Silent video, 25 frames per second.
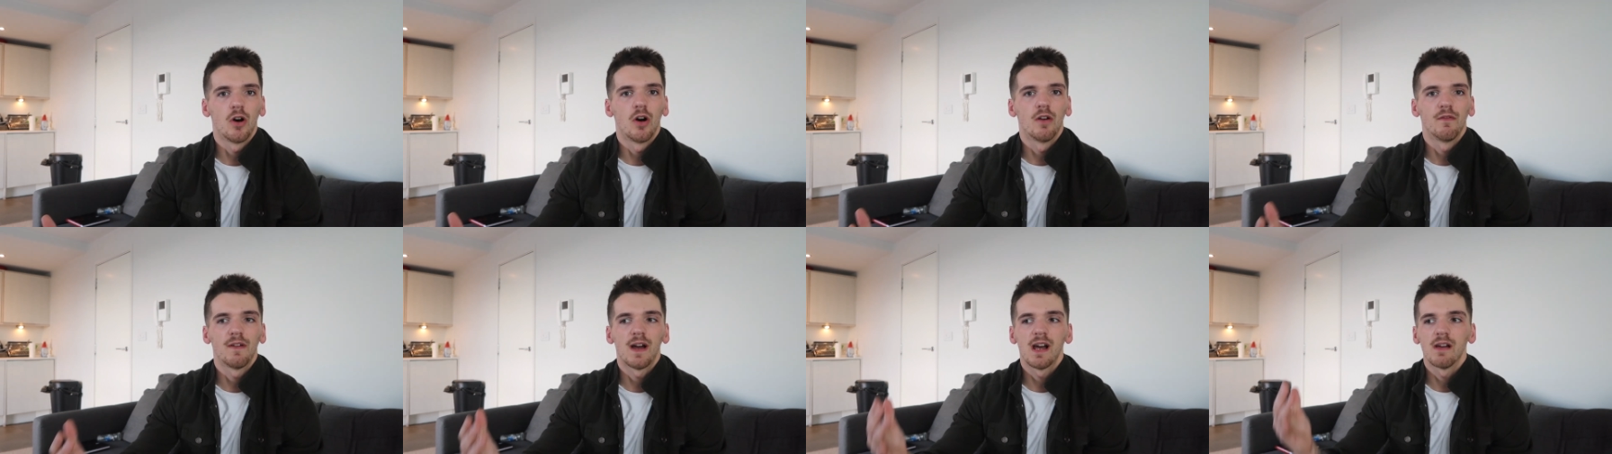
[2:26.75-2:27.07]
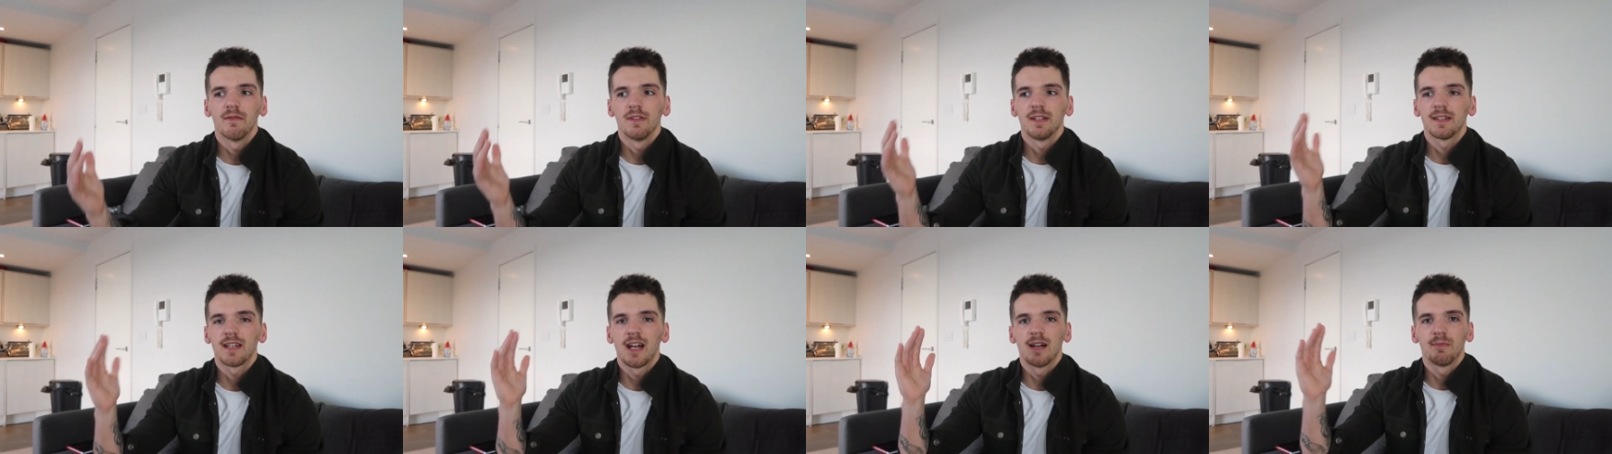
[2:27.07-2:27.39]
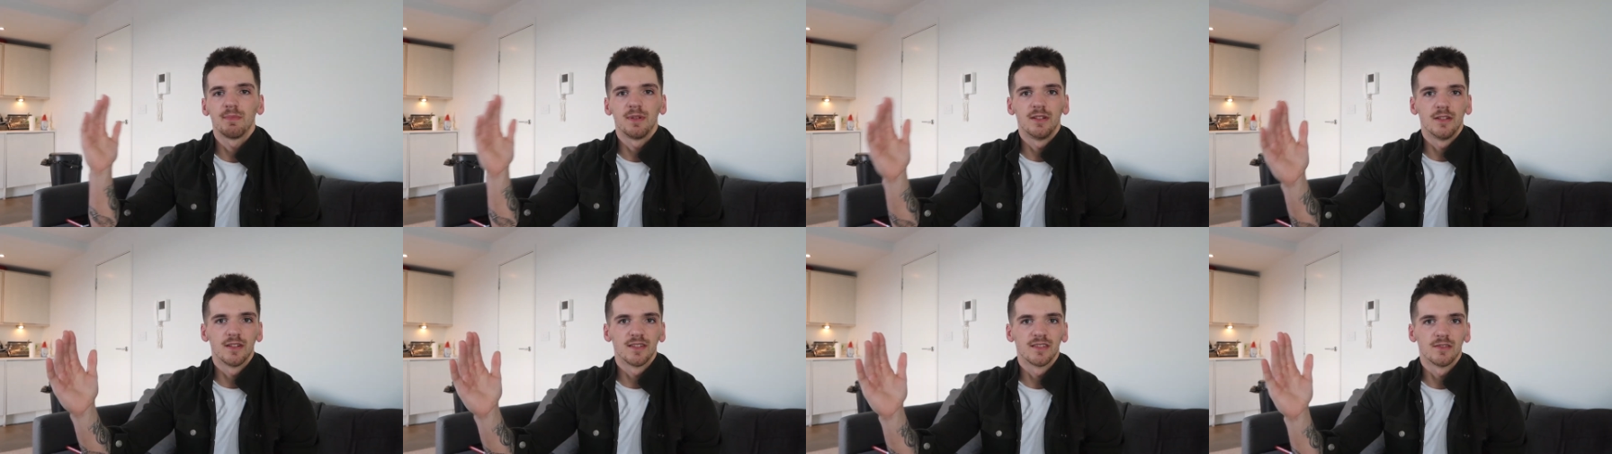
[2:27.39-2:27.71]
of having
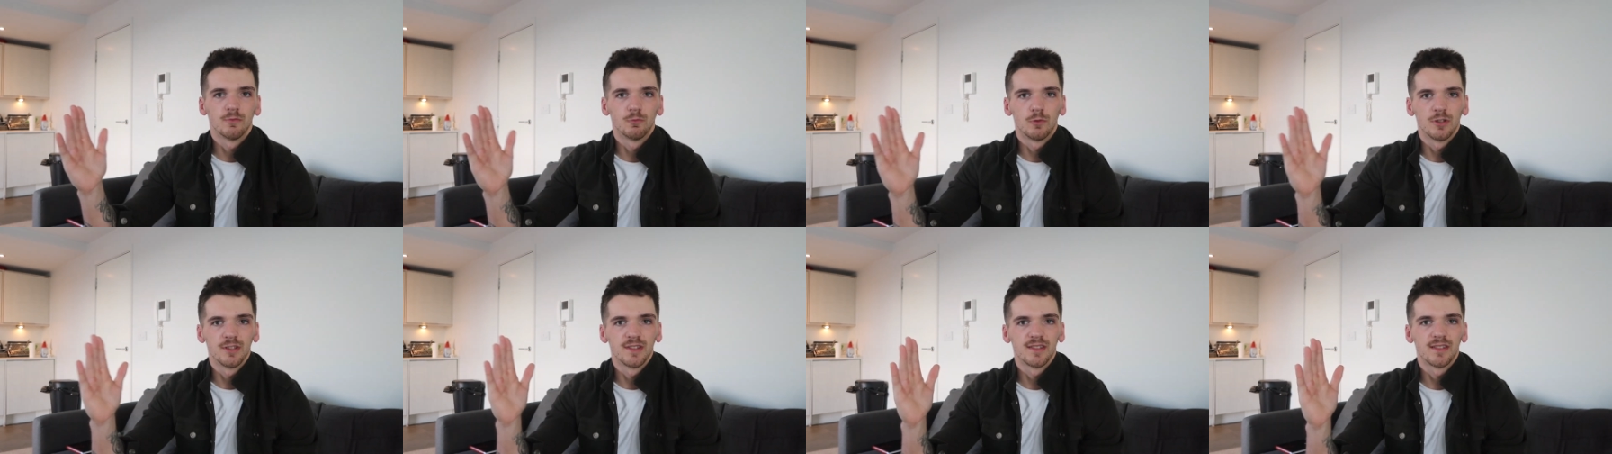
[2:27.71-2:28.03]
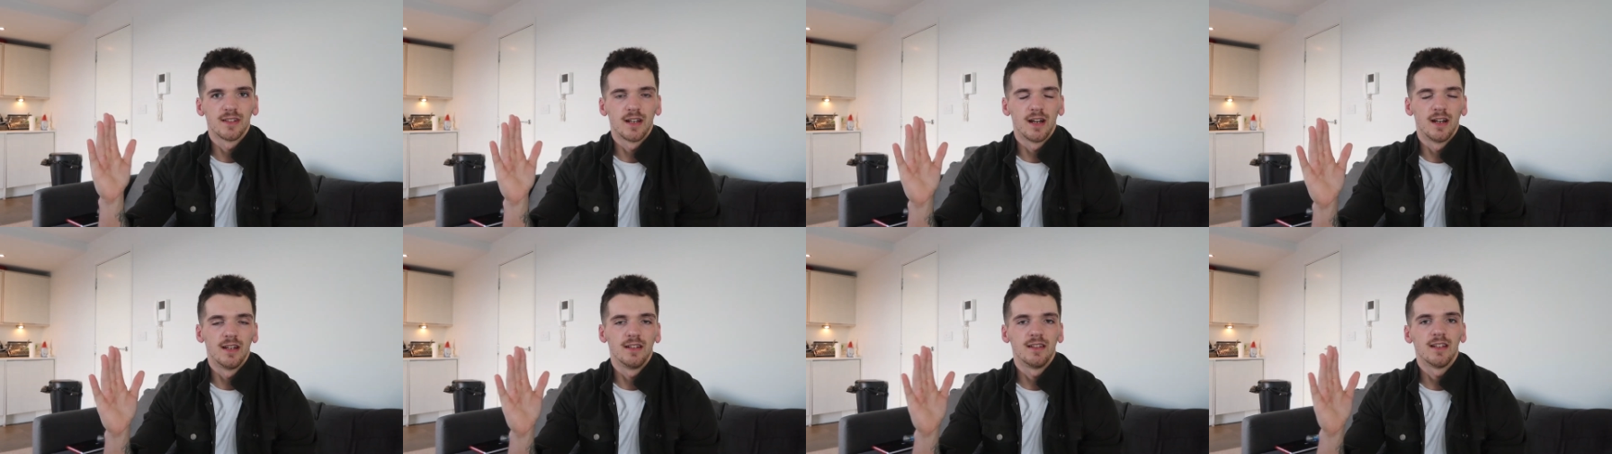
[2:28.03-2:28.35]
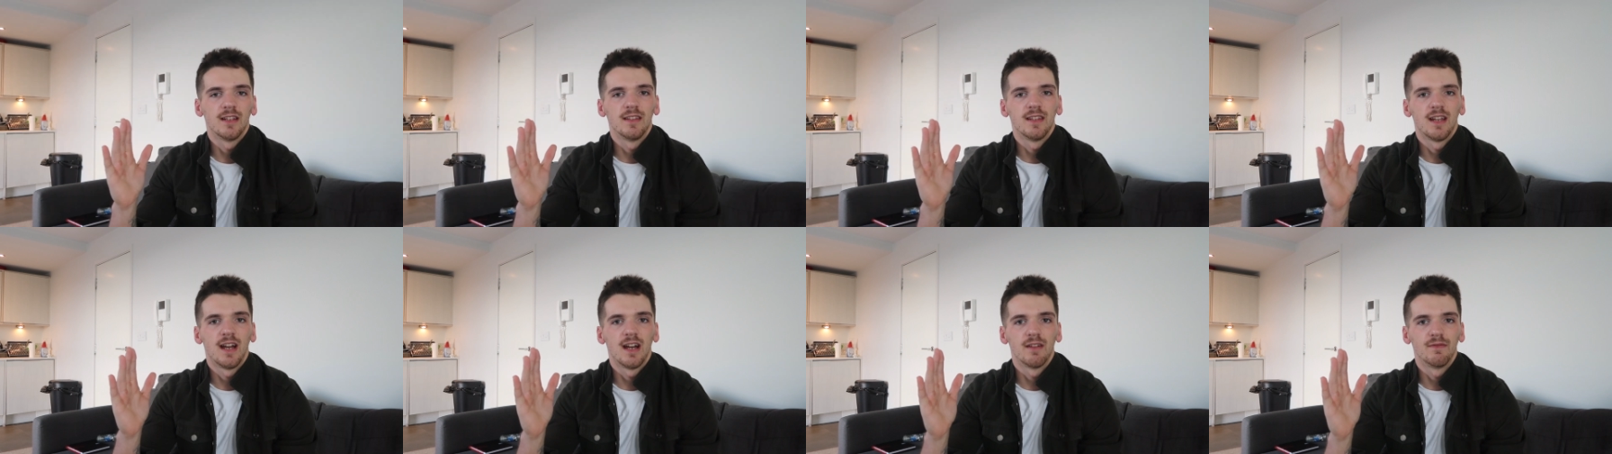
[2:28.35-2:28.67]
happiness on one side
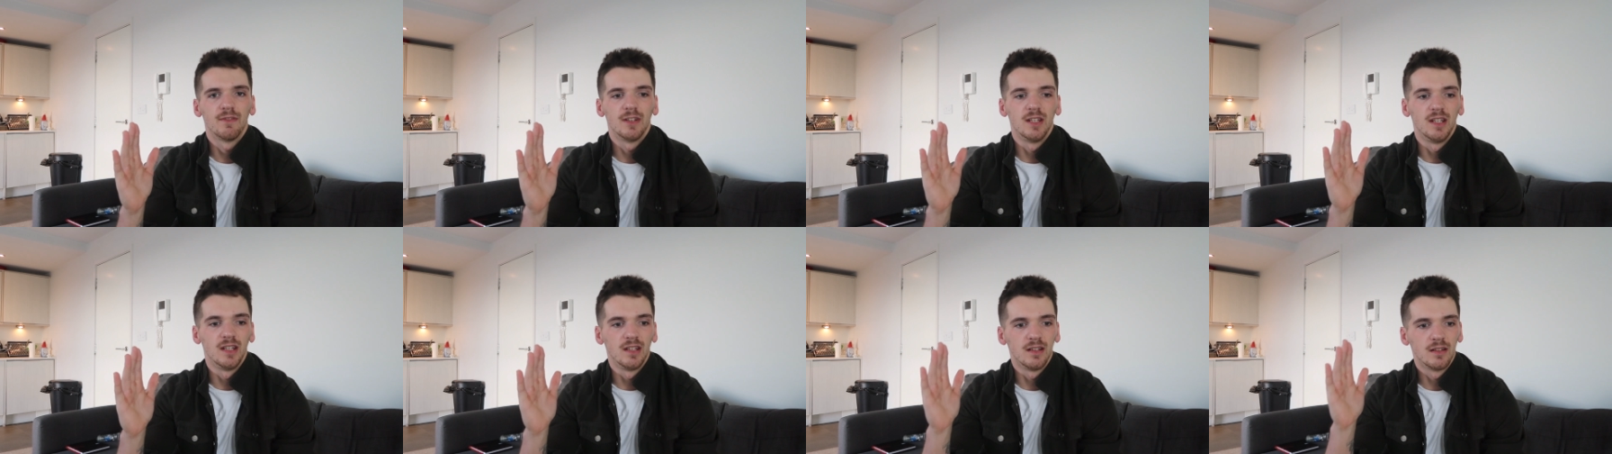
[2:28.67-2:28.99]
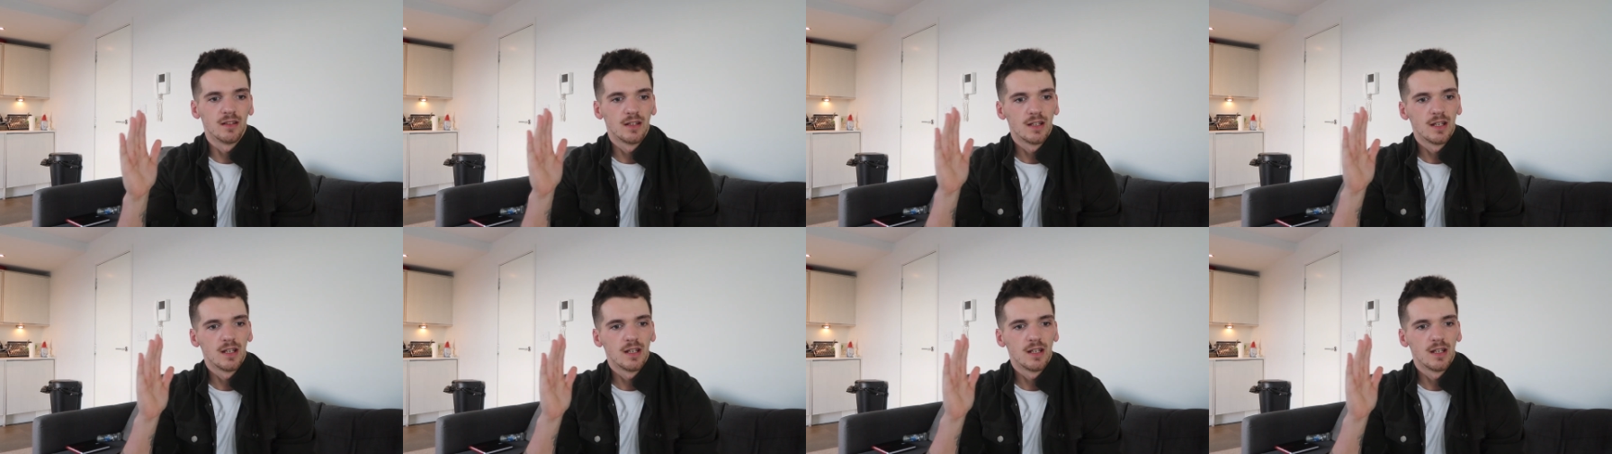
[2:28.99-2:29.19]
and having